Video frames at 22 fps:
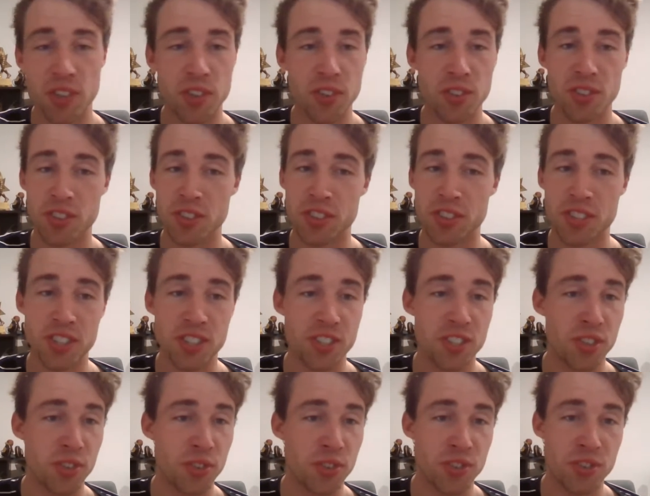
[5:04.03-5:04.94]
using
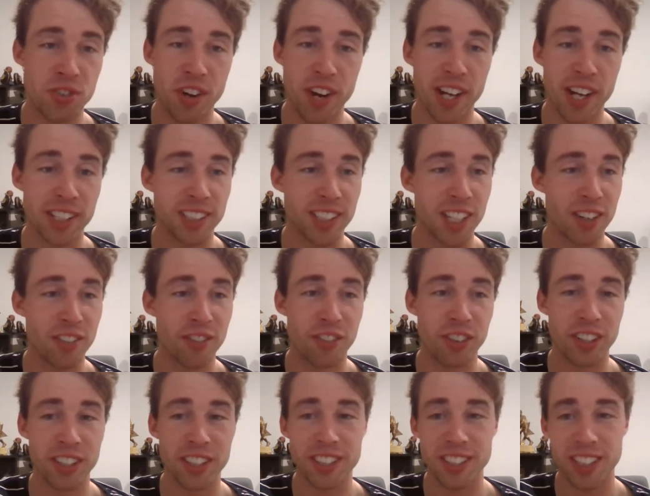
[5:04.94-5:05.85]
2 trades
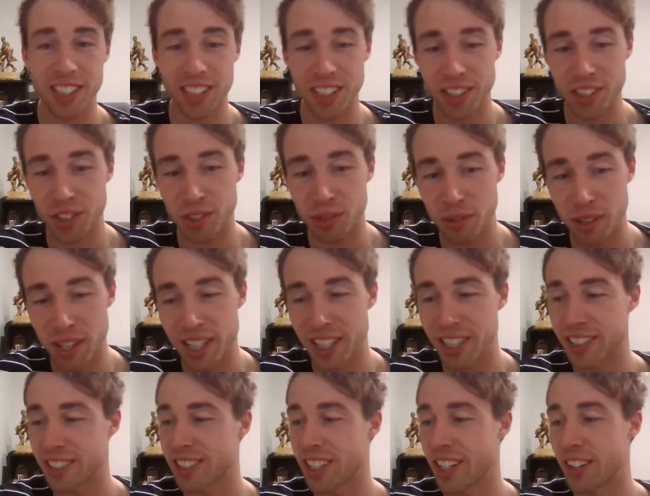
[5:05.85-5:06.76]
every single
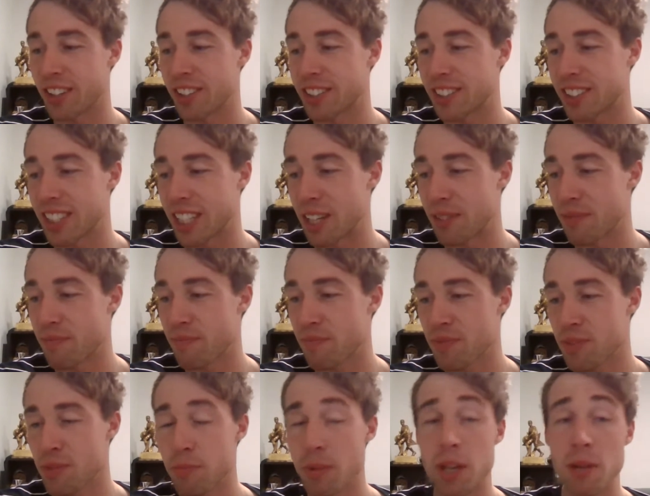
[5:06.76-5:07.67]
week. So it's
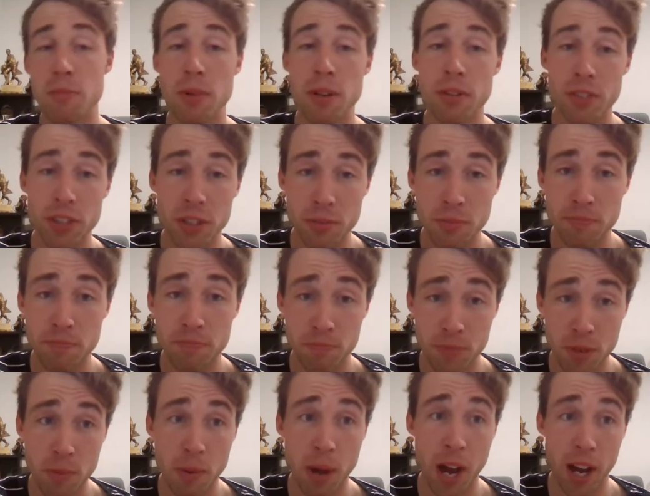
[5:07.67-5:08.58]
been a bit of a
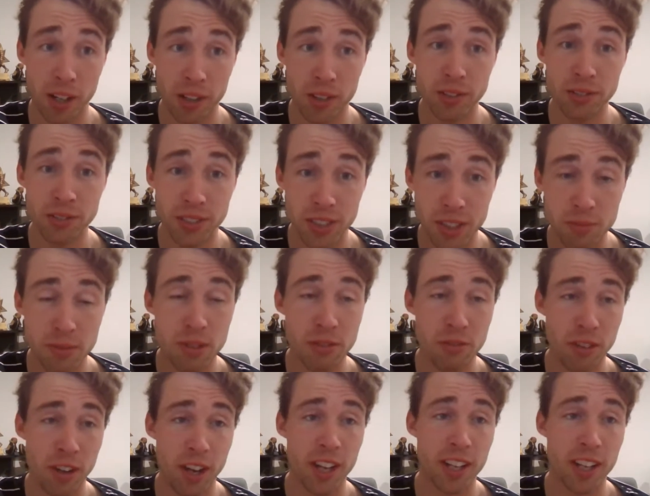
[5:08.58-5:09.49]
debacle, to be
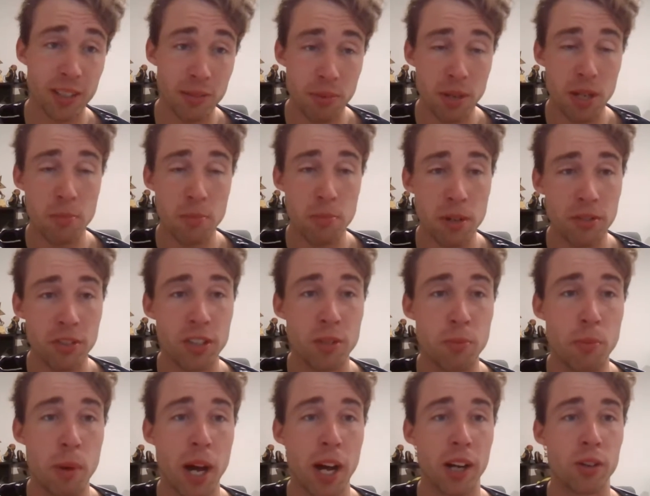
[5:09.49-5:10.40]
fair. It's been a bit of a
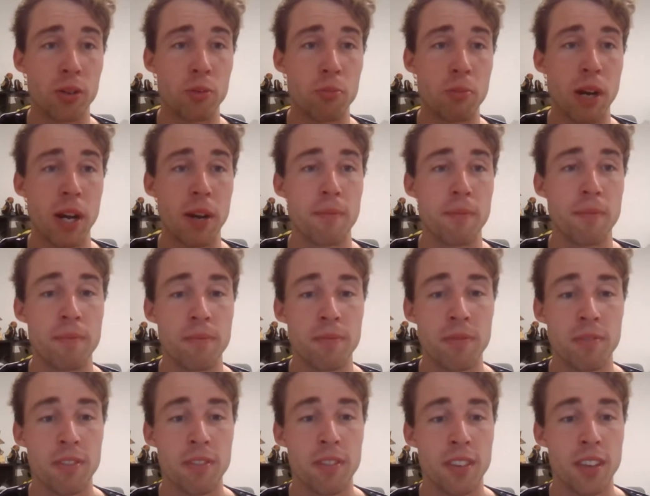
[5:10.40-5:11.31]
debacle, but
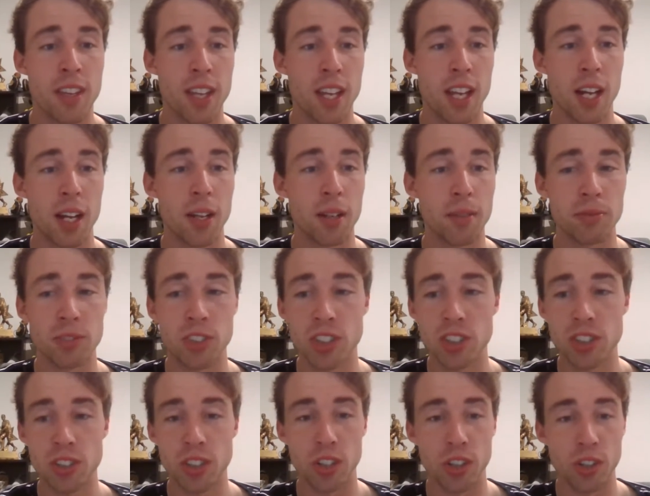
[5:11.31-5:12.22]

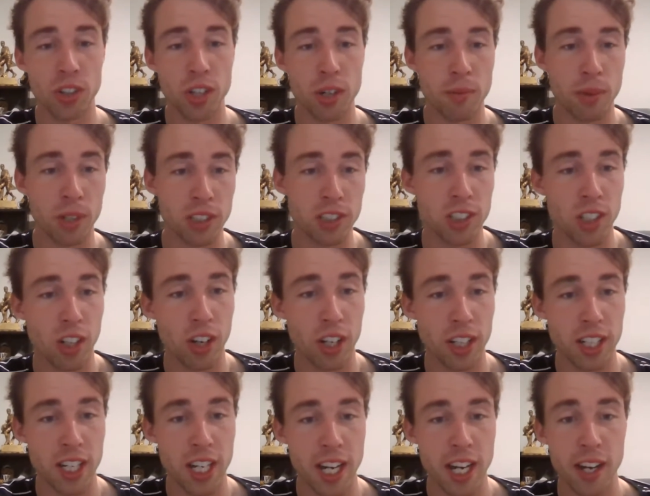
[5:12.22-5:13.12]
just sort of looking at my
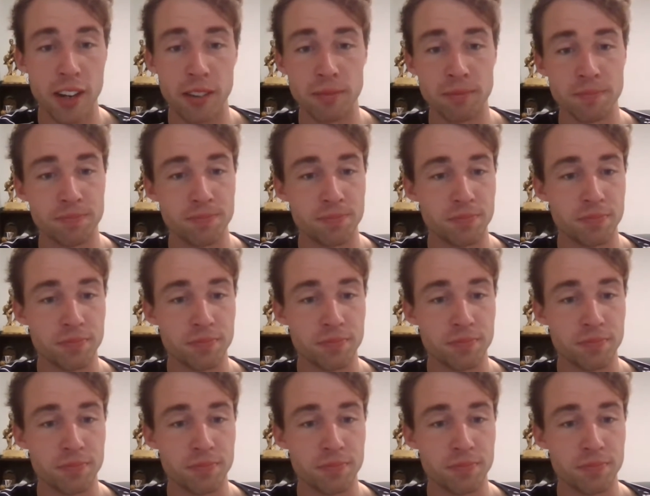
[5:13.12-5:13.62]
side now,